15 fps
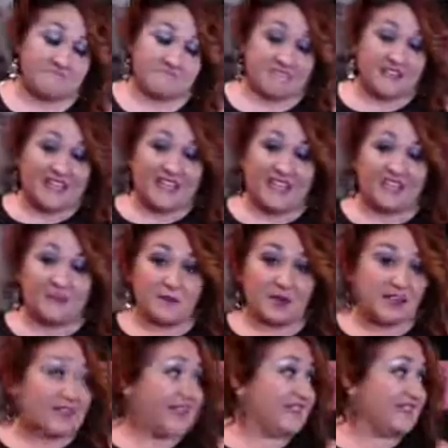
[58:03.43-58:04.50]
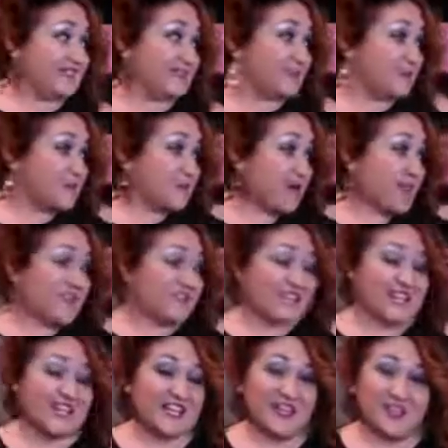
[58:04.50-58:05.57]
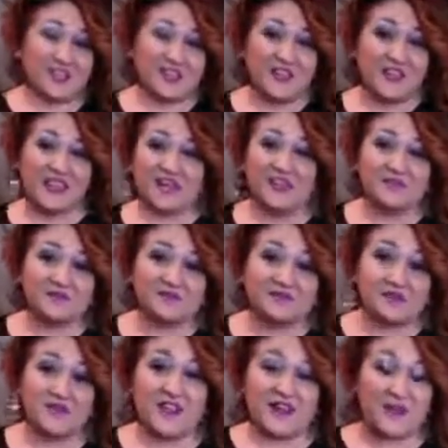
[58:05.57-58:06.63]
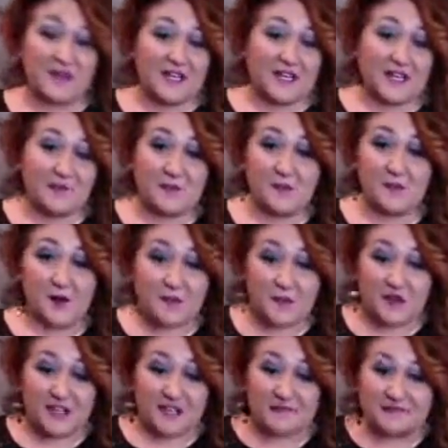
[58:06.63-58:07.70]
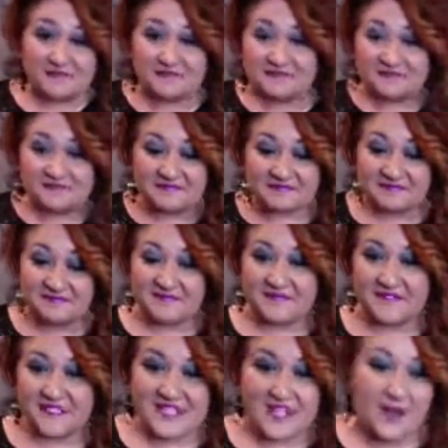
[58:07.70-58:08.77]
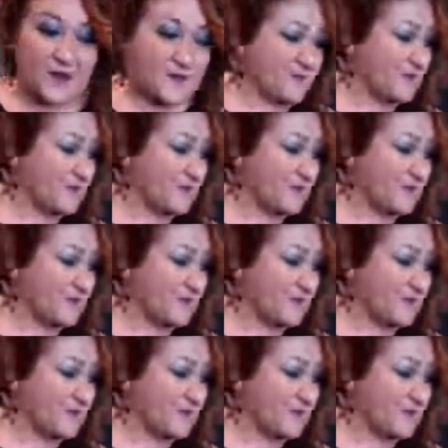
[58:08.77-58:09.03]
get body and wave and texture in the hair without picking up a perm rod. So